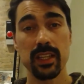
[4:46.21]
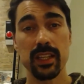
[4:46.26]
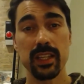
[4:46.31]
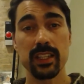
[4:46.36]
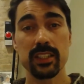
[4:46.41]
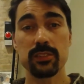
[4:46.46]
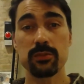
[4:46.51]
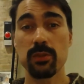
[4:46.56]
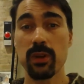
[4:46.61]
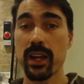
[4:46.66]

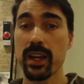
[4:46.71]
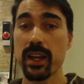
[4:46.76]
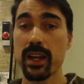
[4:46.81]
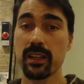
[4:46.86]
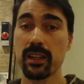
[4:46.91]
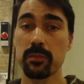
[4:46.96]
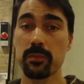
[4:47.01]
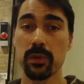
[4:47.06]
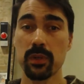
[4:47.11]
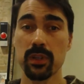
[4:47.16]
He's writing
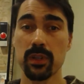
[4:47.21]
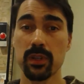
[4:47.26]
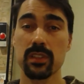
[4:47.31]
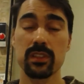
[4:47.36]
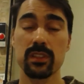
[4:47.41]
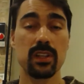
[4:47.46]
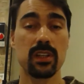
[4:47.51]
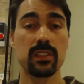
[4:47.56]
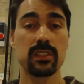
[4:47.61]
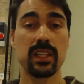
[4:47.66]
a book
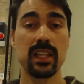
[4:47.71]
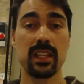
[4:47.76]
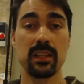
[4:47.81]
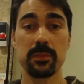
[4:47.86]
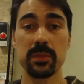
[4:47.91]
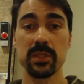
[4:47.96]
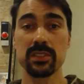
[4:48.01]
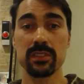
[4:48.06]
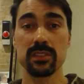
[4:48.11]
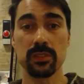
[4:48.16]
called
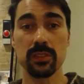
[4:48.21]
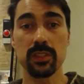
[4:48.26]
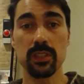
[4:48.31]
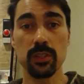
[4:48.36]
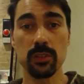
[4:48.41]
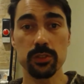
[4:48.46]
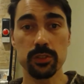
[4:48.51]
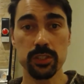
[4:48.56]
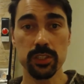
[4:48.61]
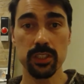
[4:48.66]
Elements of
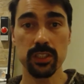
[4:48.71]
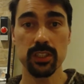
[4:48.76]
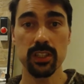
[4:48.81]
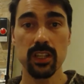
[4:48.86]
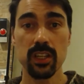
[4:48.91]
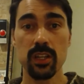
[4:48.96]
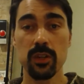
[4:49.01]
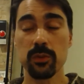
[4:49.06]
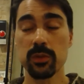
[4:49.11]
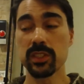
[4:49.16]
Clojure,
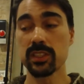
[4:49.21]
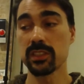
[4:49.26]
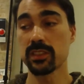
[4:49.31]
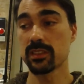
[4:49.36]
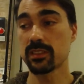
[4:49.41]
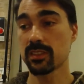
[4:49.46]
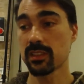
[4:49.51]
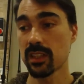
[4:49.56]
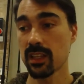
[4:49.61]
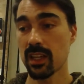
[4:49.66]
which
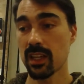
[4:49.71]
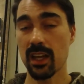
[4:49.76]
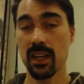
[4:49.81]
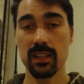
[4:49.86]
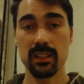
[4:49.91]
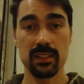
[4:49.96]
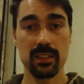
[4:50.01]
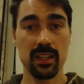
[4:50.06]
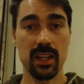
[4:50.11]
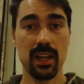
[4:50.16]
is
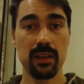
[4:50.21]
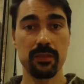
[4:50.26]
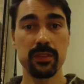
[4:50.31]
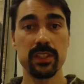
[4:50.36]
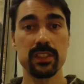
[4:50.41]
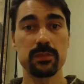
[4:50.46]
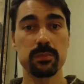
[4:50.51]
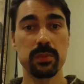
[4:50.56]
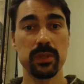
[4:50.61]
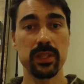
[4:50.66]
an
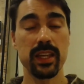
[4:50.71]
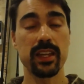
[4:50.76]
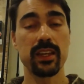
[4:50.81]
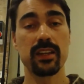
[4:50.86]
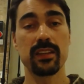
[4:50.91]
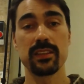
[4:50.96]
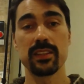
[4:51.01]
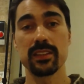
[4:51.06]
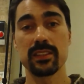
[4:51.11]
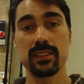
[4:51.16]
obvious play
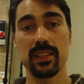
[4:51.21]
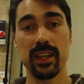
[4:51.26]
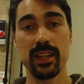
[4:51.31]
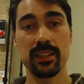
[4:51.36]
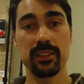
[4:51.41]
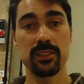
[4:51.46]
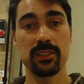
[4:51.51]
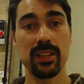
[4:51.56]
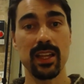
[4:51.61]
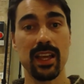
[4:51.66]
on the
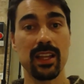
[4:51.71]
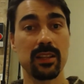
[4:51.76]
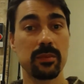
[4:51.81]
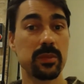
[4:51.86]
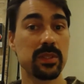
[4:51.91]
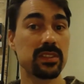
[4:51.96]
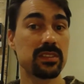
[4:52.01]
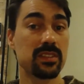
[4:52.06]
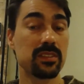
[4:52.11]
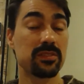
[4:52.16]
title
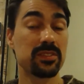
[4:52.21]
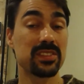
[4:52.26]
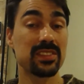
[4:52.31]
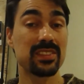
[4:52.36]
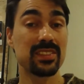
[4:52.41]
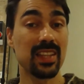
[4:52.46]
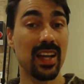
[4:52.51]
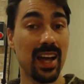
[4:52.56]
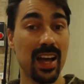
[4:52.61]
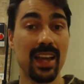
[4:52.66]
Elements of
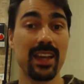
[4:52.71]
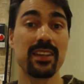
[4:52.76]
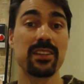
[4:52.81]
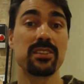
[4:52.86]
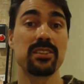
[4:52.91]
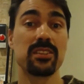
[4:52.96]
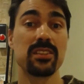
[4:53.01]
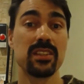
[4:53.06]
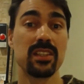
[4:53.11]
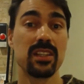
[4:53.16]

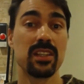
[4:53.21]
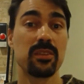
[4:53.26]
Style,